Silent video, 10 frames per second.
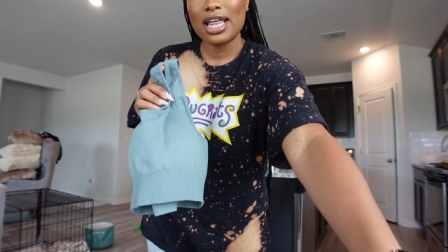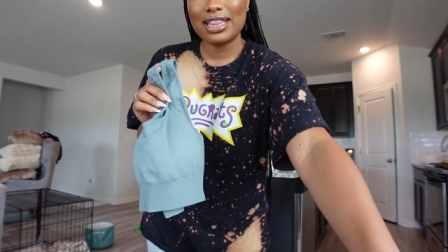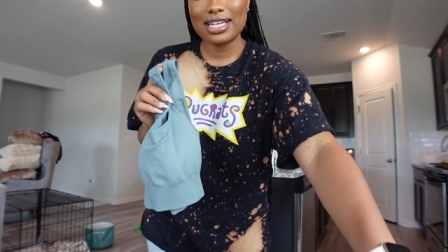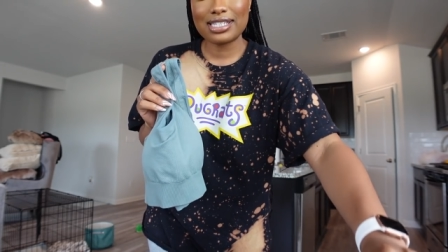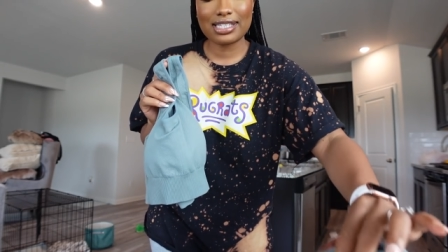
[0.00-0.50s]

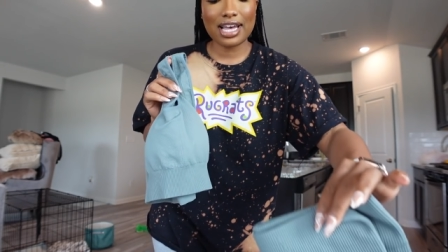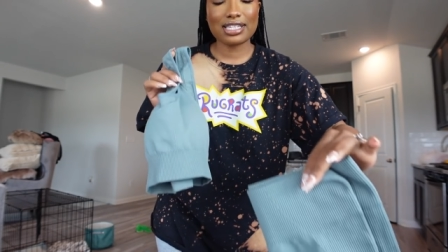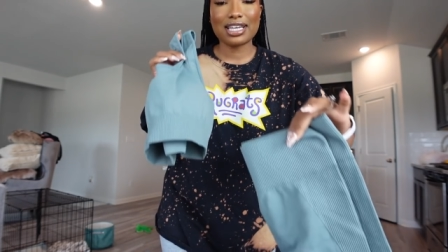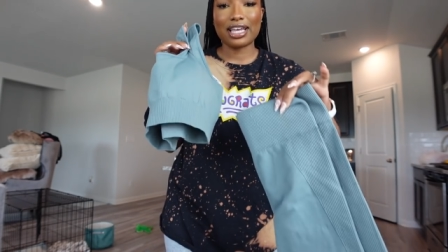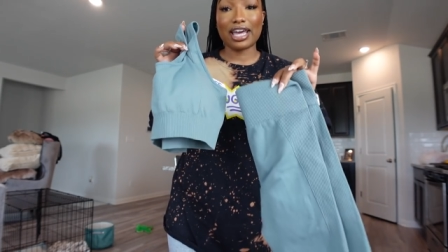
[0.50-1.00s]
This
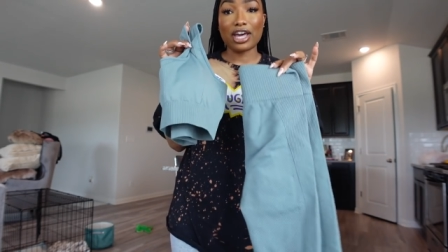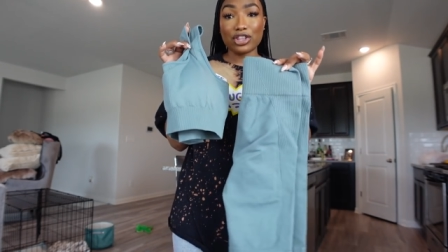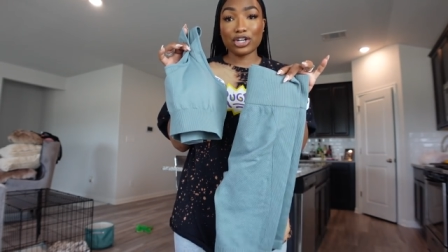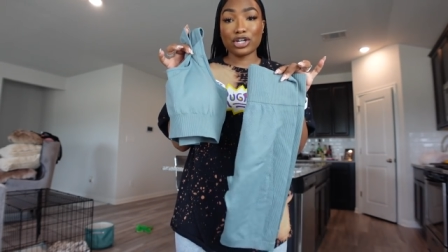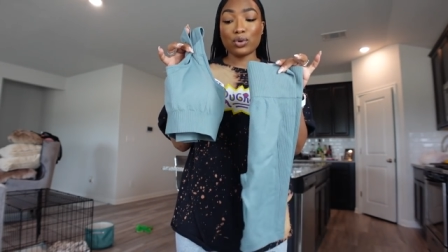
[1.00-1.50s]
set
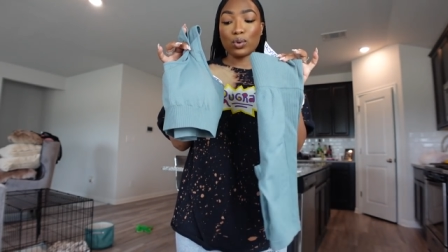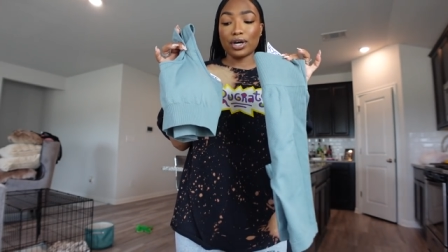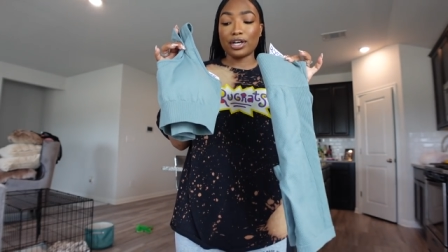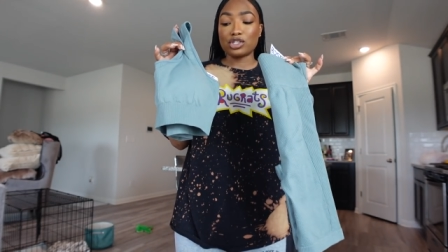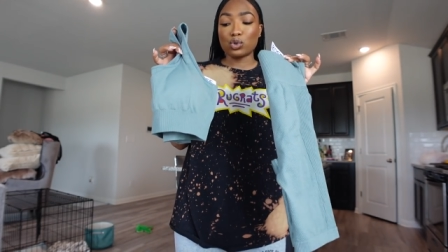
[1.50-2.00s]
together
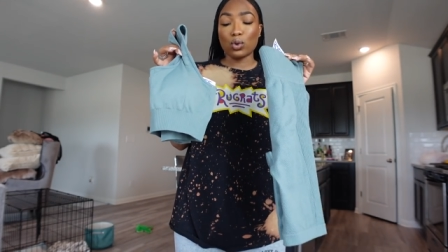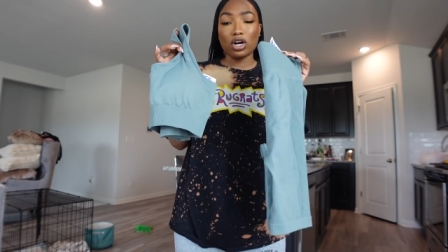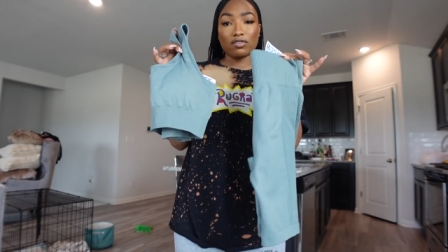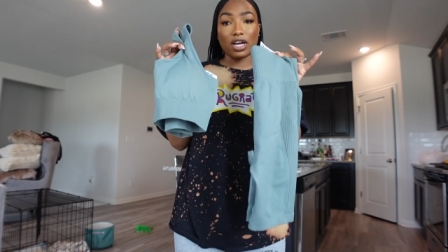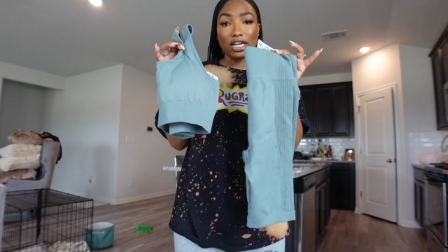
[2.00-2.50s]
was
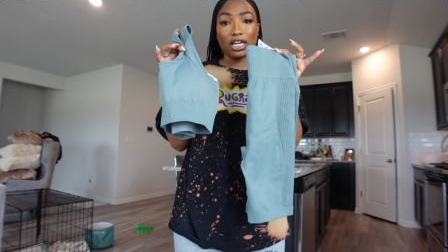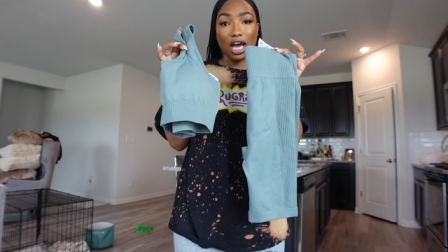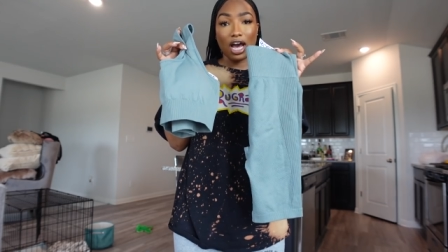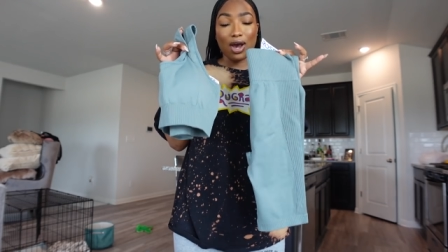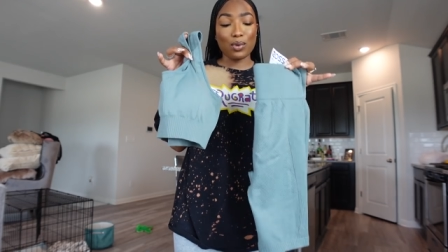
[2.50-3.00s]
twelve
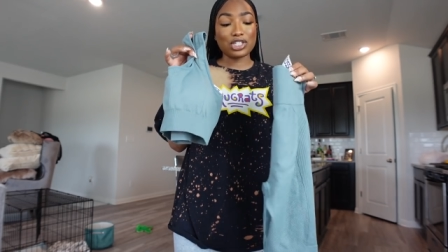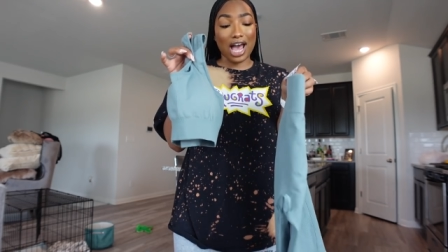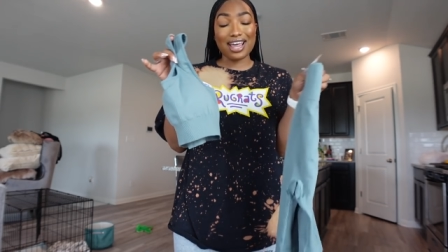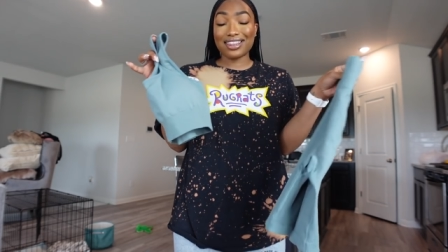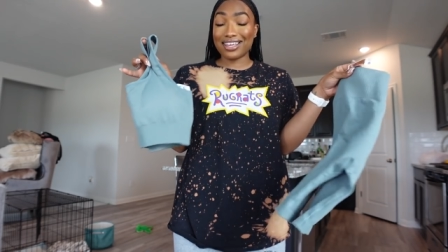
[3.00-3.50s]
ninety-nine, which
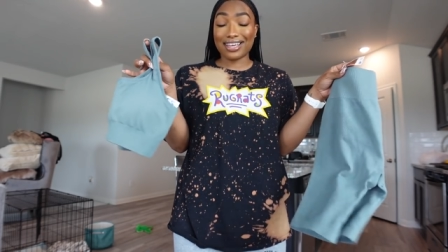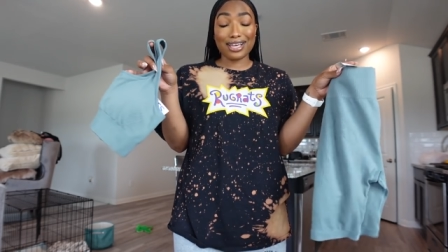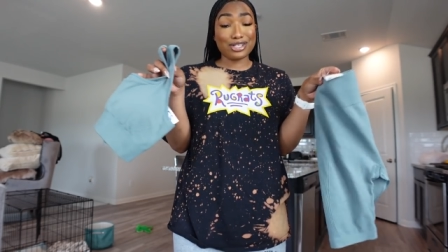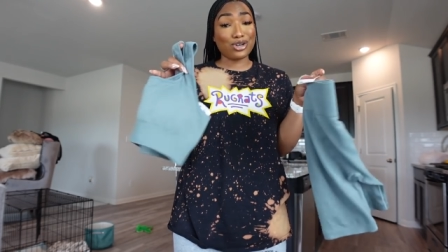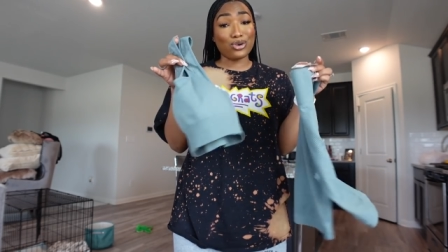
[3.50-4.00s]
I
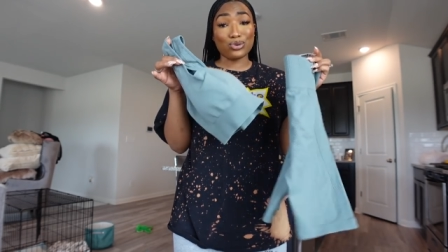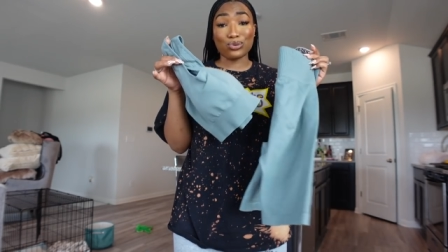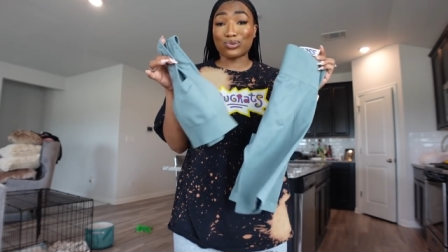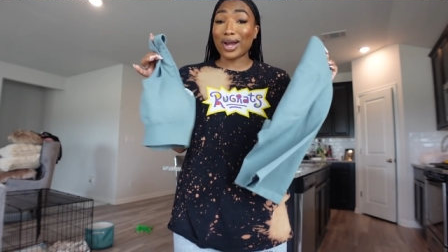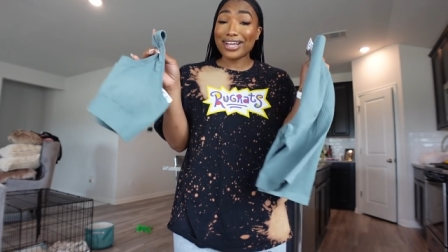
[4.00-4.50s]
think is a
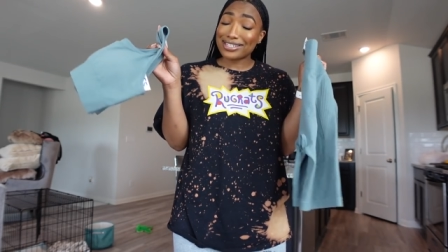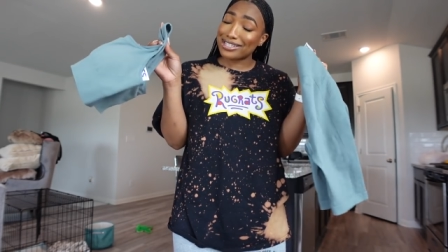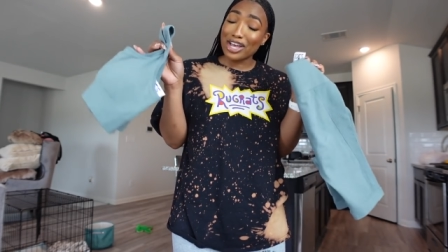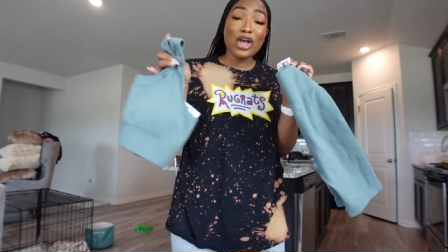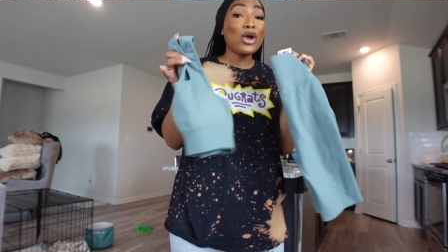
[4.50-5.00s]
great,